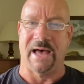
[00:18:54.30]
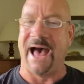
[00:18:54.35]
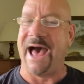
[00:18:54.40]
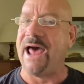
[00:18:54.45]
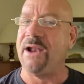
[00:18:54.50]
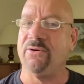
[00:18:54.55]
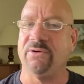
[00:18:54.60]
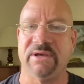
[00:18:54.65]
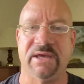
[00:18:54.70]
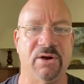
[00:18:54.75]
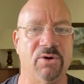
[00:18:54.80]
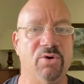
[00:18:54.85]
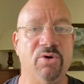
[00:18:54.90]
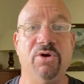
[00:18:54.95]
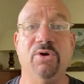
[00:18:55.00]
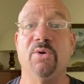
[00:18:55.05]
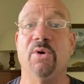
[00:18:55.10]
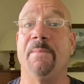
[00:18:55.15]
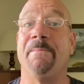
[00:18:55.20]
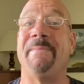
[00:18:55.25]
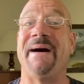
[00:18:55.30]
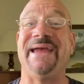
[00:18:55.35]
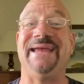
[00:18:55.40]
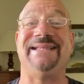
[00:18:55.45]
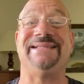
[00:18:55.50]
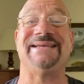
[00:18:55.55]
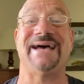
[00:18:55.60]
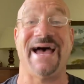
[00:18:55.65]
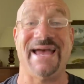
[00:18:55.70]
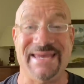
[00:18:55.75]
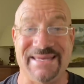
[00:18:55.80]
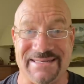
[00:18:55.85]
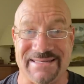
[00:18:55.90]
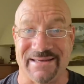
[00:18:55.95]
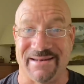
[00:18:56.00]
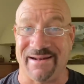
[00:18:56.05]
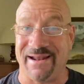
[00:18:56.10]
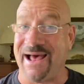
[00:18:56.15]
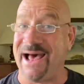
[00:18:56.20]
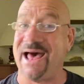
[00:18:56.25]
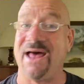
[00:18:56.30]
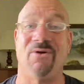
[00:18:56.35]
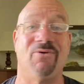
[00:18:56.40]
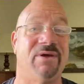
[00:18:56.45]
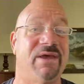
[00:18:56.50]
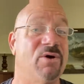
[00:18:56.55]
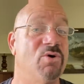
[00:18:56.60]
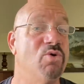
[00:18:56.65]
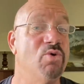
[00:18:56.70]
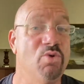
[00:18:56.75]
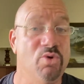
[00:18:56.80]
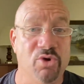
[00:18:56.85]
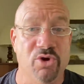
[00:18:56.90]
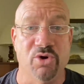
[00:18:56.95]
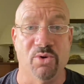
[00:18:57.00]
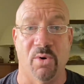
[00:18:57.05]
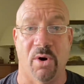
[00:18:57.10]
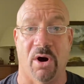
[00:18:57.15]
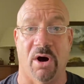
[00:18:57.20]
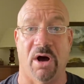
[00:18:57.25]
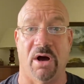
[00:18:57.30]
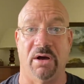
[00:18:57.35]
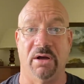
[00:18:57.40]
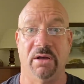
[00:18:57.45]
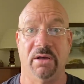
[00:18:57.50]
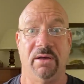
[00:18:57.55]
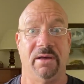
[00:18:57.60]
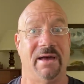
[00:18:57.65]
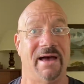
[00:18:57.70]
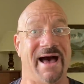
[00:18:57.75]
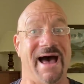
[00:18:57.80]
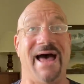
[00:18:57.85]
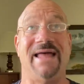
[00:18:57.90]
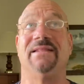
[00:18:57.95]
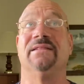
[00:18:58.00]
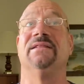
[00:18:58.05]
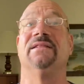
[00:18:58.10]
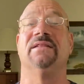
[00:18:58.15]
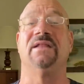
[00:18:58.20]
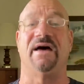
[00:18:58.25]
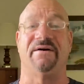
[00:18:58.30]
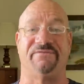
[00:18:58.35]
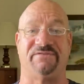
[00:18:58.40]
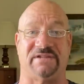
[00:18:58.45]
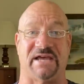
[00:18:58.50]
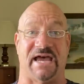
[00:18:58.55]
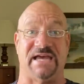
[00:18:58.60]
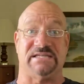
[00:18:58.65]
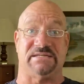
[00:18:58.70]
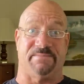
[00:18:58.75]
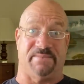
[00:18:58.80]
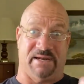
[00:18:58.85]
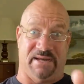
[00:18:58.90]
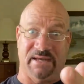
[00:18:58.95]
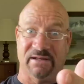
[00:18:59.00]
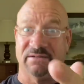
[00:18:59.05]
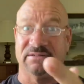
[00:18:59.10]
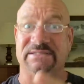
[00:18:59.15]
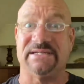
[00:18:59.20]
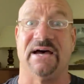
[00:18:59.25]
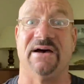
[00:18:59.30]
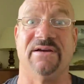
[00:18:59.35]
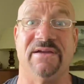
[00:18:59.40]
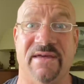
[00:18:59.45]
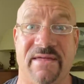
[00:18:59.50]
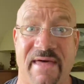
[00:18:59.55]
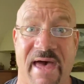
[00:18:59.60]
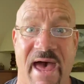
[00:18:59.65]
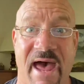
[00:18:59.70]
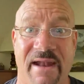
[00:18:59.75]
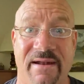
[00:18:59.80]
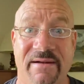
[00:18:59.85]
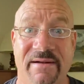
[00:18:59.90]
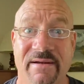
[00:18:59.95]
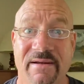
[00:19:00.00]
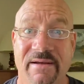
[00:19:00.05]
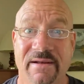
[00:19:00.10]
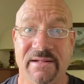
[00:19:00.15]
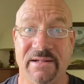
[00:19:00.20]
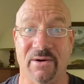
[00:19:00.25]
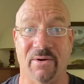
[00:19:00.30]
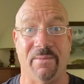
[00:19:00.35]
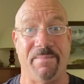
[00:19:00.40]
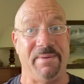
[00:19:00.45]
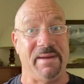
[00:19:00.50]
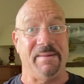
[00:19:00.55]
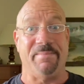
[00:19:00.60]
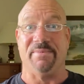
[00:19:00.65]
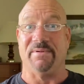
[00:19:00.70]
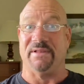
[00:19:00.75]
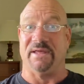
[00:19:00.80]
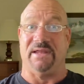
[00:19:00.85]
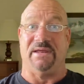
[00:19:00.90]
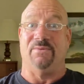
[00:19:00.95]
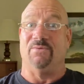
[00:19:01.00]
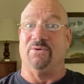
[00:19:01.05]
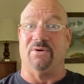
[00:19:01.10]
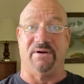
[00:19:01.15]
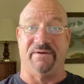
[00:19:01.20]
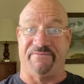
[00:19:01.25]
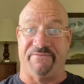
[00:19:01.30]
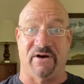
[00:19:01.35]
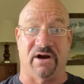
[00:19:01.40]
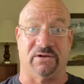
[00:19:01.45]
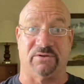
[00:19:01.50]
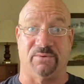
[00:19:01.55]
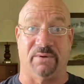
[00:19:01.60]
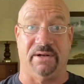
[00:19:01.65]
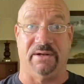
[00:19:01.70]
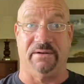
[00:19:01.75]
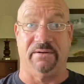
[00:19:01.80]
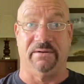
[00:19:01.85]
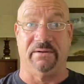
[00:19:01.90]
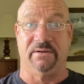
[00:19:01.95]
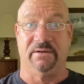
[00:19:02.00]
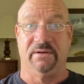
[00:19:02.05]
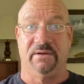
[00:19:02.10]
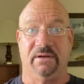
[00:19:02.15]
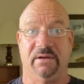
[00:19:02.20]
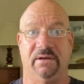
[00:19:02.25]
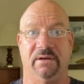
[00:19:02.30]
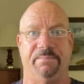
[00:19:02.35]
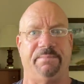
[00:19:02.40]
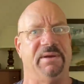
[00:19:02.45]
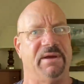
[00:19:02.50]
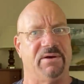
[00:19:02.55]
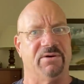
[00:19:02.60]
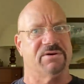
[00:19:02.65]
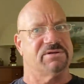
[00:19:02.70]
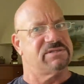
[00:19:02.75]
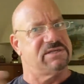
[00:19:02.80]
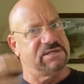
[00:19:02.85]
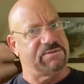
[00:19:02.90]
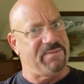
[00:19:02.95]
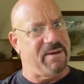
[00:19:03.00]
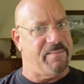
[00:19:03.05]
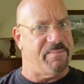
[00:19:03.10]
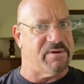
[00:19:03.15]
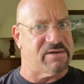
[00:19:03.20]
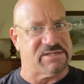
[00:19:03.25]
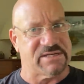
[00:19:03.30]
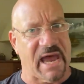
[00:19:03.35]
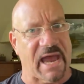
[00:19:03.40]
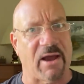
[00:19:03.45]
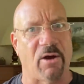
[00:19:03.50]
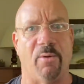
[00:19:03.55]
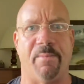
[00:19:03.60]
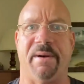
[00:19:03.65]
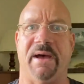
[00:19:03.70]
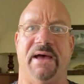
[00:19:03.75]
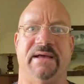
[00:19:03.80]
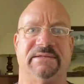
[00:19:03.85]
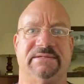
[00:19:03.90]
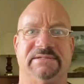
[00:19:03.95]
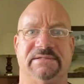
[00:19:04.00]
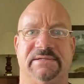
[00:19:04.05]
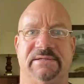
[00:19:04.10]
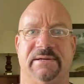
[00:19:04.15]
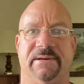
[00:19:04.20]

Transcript: I don't care who you are. Mike Tyson. I don't care who you are. I love Tyson, but he'll tell you that there were people that he wouldn't have fucked with. Because these people are psychopaths.